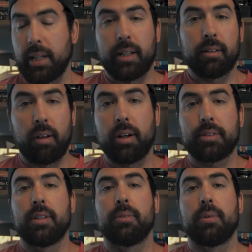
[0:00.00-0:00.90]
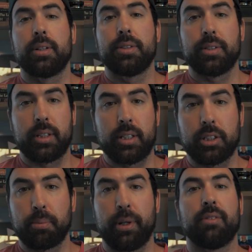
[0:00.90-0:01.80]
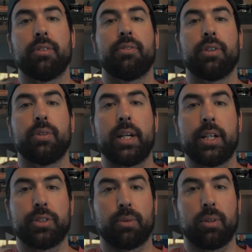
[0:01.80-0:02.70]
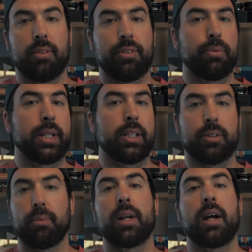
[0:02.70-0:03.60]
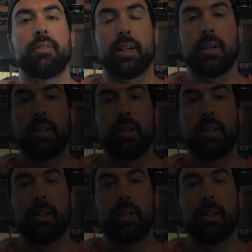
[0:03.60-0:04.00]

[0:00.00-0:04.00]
getting lost in the woods and they disappear for a few days or a few weeks or whatever.